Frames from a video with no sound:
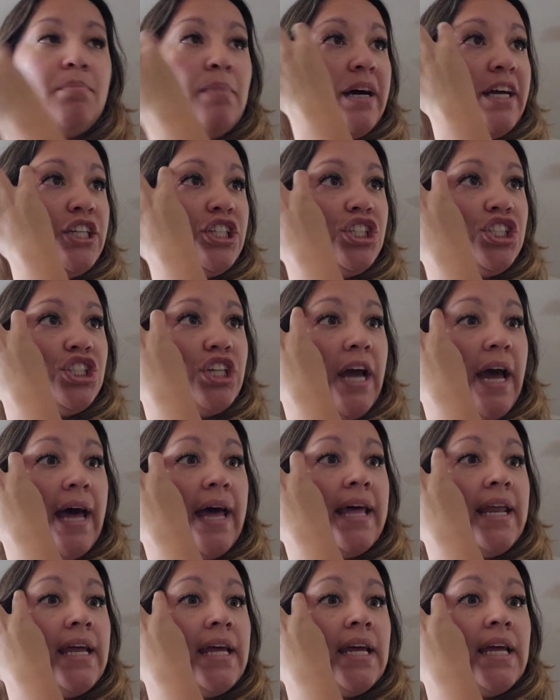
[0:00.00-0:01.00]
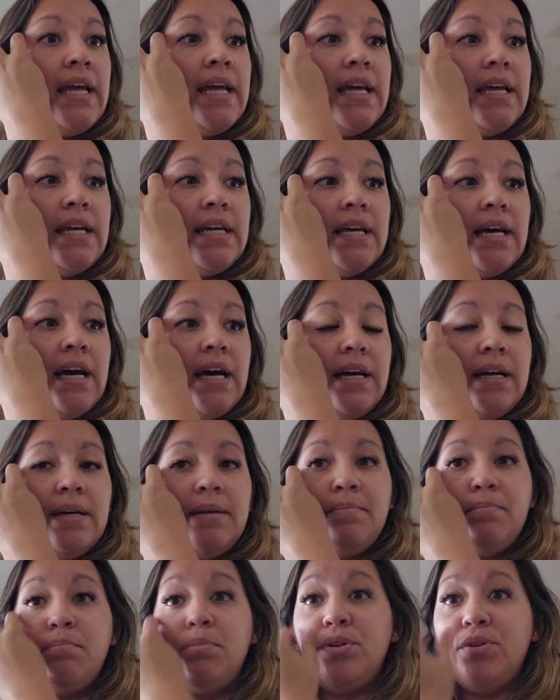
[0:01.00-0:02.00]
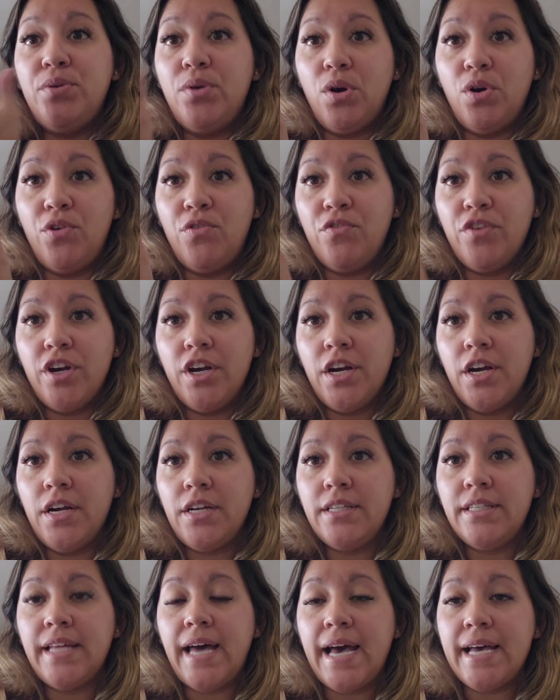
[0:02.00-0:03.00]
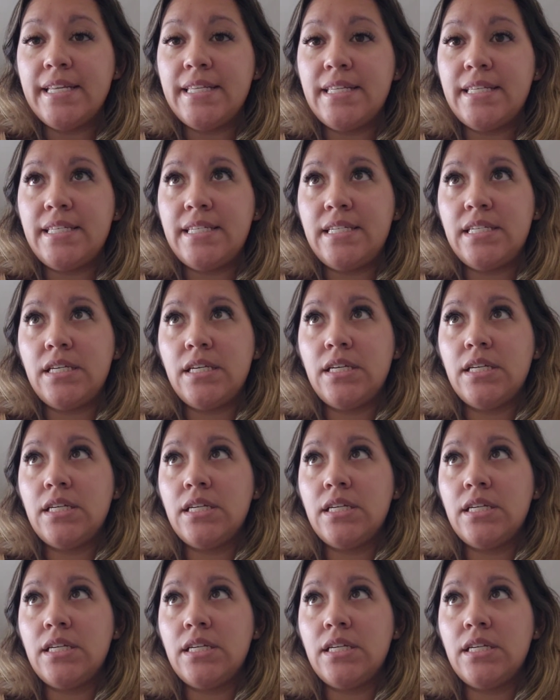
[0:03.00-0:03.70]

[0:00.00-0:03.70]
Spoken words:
my shed blew over last